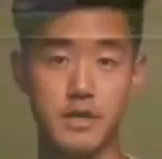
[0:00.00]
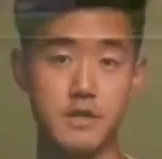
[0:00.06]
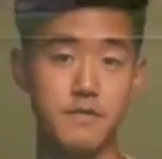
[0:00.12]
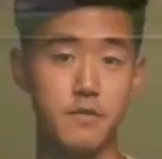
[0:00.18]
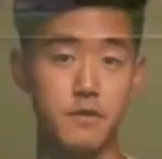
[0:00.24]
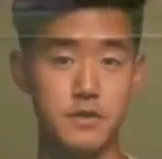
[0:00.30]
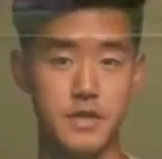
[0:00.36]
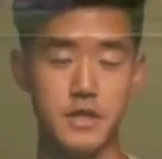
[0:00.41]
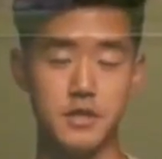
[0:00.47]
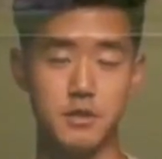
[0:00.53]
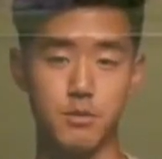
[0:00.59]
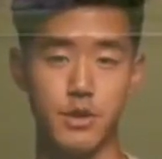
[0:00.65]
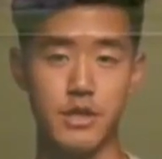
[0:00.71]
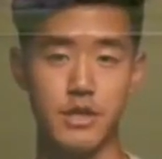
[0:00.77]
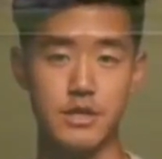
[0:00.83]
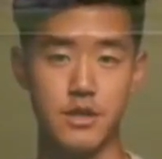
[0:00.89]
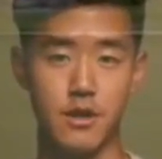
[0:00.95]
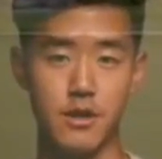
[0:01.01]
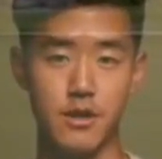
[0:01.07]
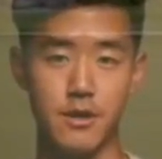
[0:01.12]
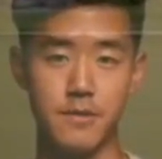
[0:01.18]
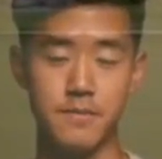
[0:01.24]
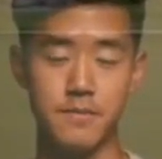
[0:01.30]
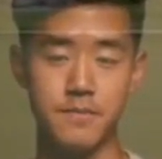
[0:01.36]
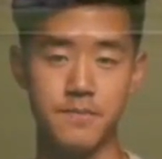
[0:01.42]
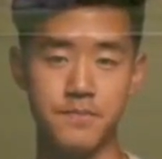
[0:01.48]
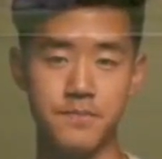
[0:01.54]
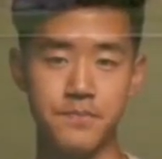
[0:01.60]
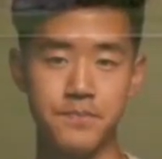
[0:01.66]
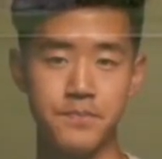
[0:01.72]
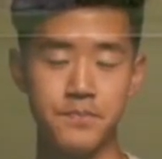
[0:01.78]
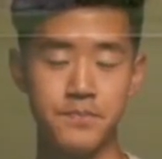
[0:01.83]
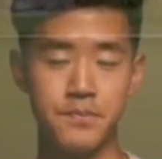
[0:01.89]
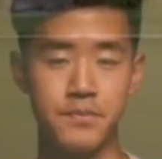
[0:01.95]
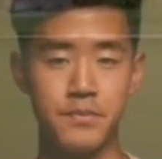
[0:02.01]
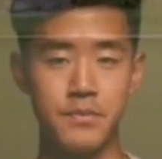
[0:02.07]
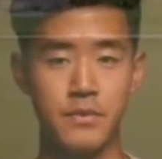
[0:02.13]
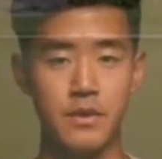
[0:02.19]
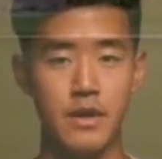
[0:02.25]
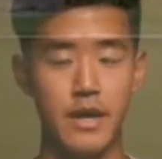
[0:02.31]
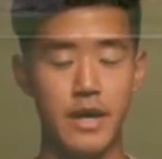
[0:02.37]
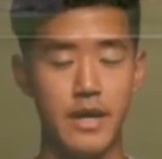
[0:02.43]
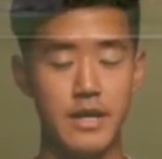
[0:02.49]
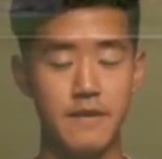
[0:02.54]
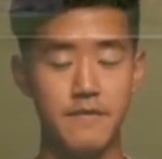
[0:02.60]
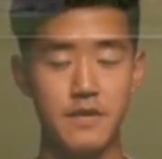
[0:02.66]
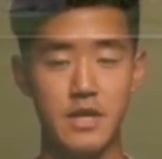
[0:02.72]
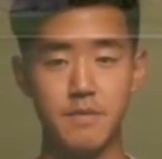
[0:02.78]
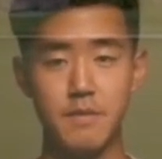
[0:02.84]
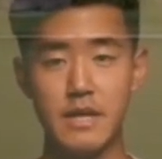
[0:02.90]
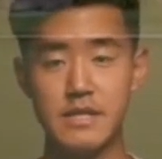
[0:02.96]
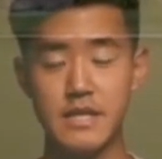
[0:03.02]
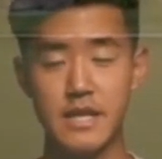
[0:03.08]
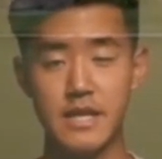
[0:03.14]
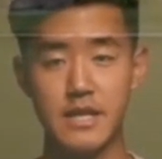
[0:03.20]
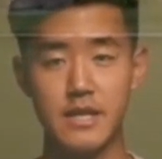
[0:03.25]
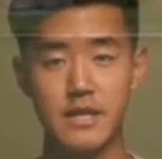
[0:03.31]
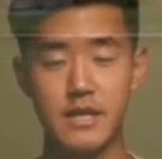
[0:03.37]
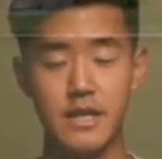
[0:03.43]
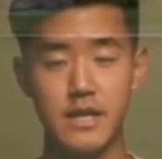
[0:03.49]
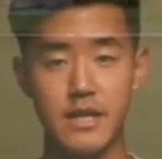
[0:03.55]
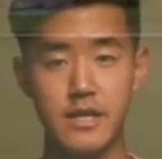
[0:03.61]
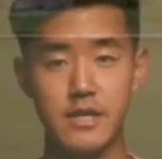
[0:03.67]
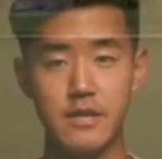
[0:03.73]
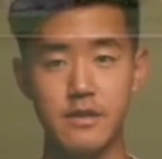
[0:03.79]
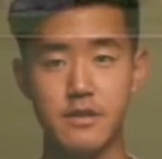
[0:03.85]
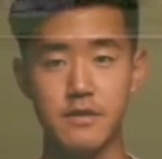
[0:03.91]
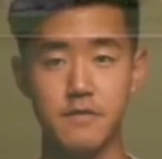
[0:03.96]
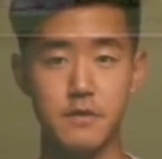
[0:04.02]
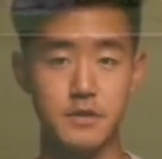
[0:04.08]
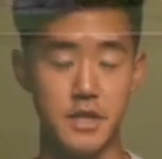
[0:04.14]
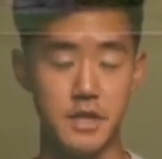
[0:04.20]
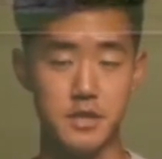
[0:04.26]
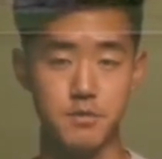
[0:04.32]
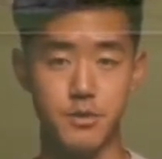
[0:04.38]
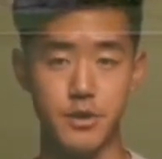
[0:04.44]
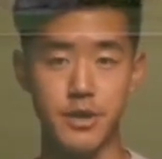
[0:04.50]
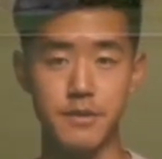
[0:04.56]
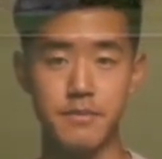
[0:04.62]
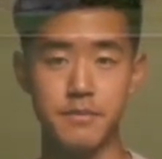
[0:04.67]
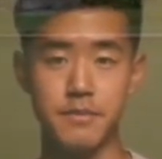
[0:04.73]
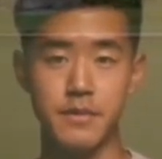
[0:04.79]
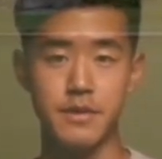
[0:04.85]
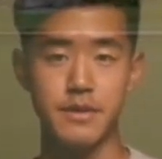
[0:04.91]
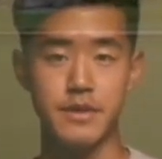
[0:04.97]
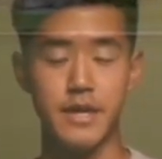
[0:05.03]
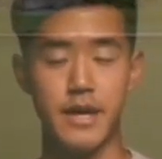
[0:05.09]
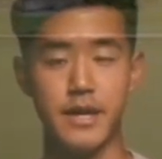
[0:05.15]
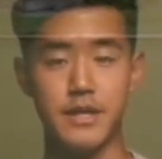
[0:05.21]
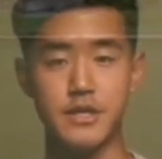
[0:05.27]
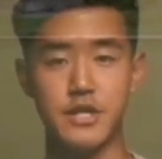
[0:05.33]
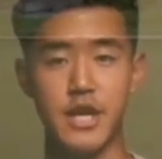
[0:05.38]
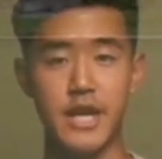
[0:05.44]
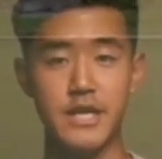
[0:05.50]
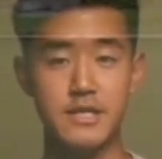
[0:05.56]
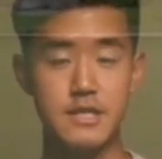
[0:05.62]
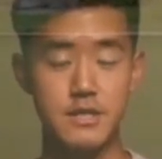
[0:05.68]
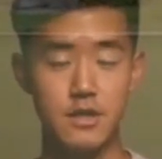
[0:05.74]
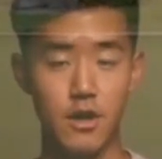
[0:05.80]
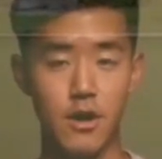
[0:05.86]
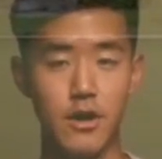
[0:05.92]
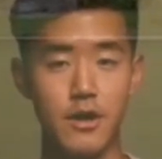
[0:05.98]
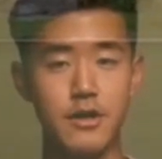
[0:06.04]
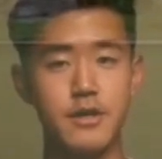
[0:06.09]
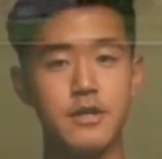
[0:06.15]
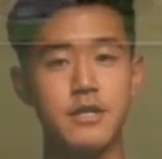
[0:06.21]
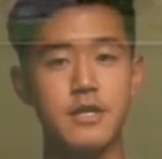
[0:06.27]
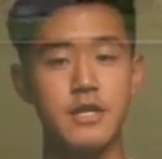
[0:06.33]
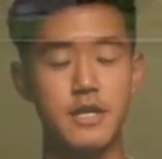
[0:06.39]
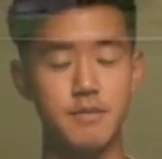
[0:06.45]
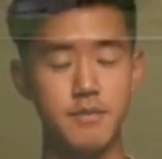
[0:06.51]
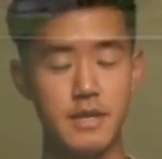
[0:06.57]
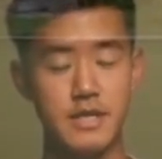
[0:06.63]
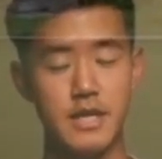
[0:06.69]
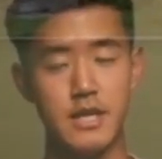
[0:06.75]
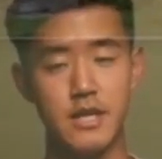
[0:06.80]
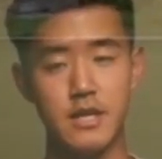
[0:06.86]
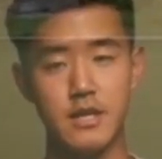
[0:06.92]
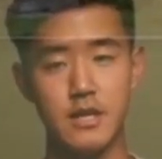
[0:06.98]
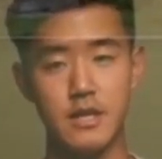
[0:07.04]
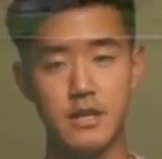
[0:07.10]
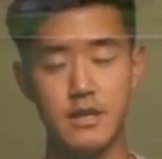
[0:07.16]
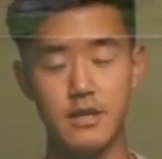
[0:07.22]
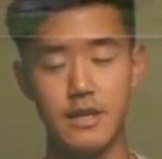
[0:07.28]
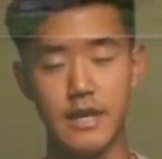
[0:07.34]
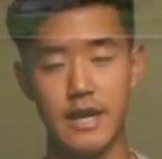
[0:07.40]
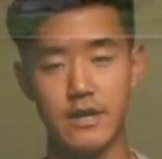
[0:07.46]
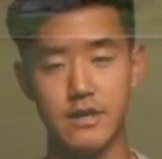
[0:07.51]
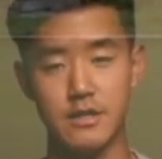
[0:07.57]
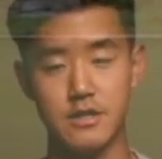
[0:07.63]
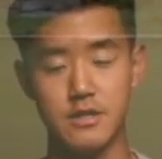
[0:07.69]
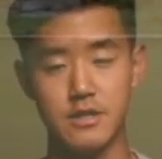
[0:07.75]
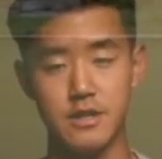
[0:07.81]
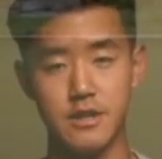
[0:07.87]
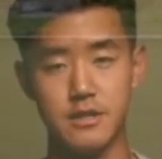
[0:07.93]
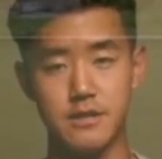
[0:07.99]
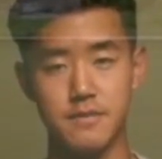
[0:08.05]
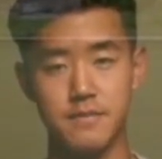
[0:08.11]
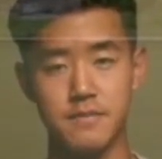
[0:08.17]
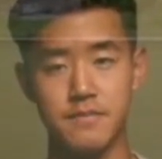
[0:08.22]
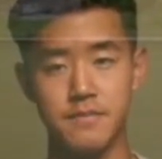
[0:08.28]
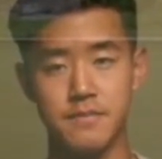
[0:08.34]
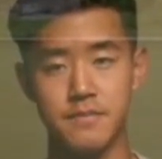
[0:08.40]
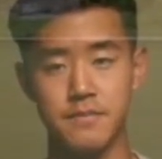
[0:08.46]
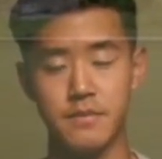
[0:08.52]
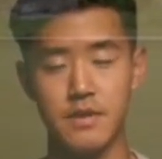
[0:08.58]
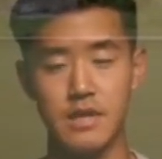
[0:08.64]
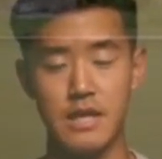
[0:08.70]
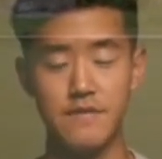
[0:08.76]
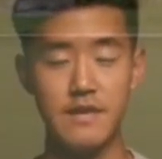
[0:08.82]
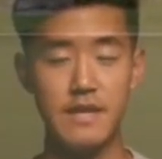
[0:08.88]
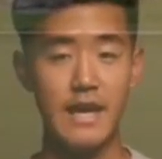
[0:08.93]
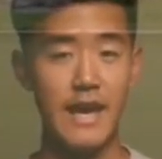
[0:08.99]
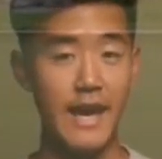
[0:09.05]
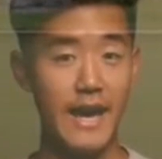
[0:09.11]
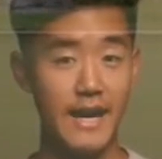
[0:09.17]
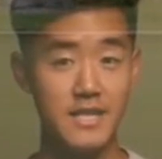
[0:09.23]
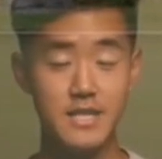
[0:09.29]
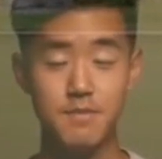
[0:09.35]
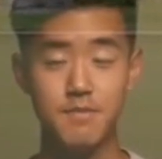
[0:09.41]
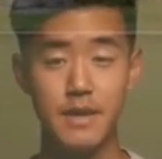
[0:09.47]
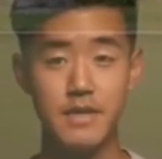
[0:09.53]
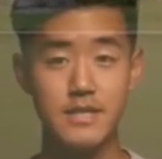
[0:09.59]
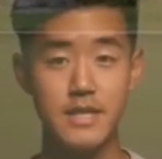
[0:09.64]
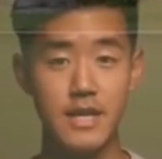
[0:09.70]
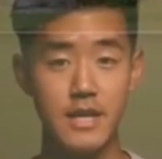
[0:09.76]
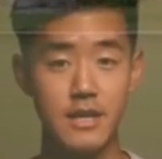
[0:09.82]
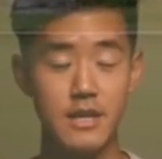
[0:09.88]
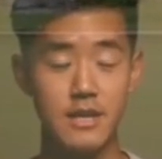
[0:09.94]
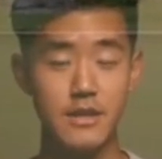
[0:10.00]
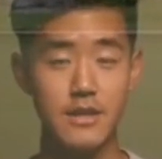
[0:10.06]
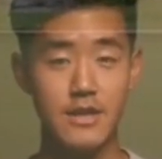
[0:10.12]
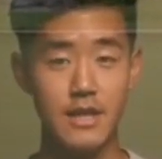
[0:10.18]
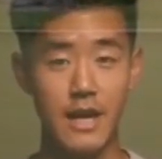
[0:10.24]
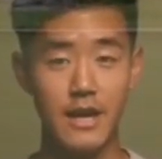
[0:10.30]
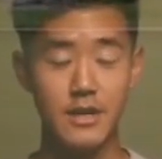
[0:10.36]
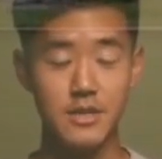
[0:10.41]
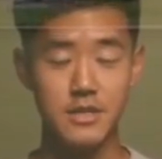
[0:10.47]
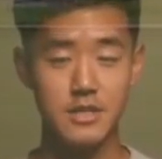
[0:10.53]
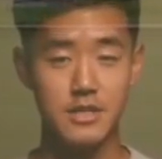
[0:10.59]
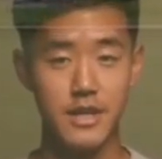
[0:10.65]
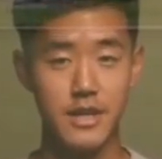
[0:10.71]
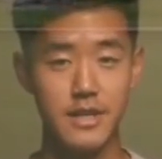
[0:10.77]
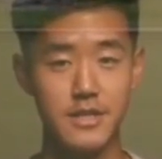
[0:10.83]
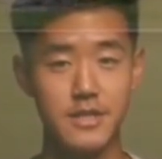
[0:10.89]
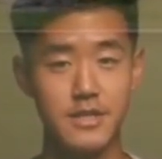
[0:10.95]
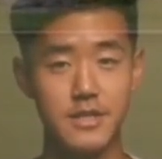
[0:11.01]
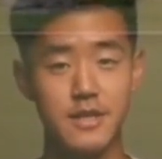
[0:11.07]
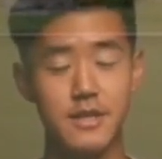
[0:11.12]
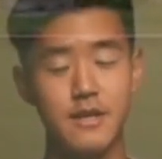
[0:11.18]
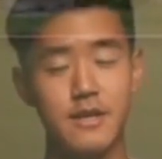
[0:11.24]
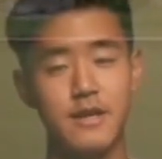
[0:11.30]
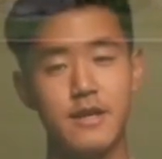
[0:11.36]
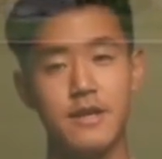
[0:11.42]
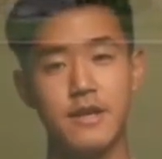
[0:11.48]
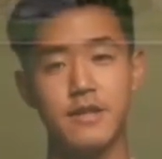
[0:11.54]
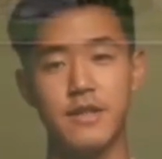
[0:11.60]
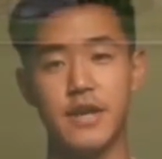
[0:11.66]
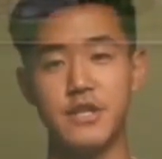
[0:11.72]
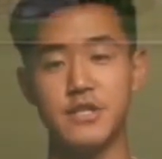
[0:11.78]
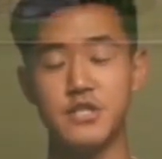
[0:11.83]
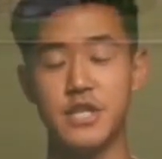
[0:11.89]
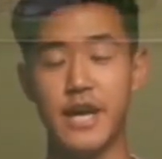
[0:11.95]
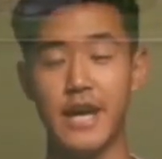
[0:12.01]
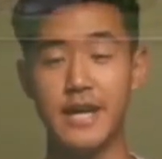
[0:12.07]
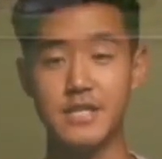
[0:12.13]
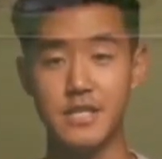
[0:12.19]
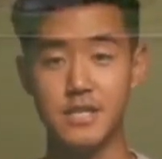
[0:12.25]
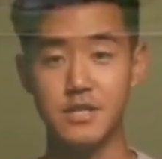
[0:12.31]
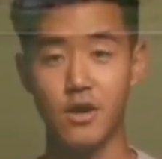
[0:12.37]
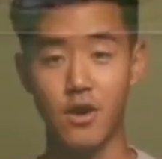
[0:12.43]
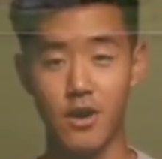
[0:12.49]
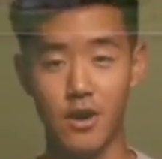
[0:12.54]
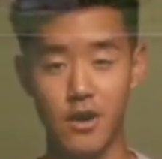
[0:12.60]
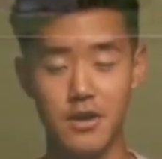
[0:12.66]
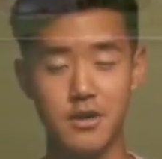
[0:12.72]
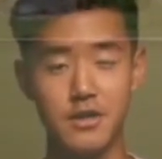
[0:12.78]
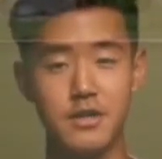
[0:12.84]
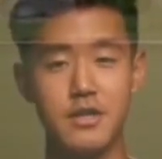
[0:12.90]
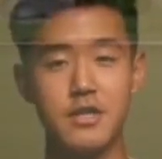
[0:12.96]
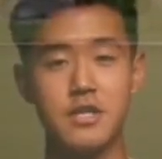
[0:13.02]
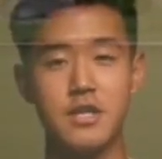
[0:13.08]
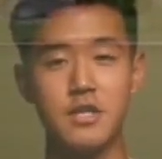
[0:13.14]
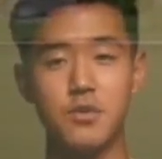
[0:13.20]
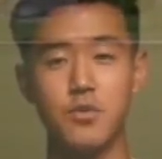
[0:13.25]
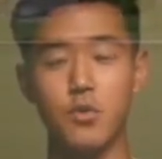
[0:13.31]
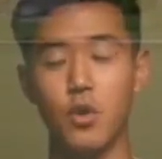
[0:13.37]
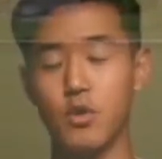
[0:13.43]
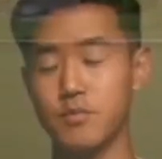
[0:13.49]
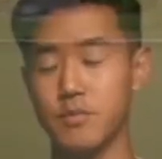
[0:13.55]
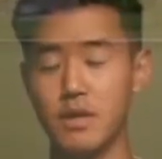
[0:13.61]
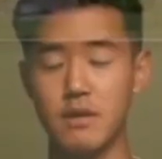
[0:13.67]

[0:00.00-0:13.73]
the full cycle sprint is harder. And if you can maintain it in the full cycle sprint, then chances are he can maintain it in the ladder exercise. If he can't maintain it in the ladder exercise, then chances are he won't be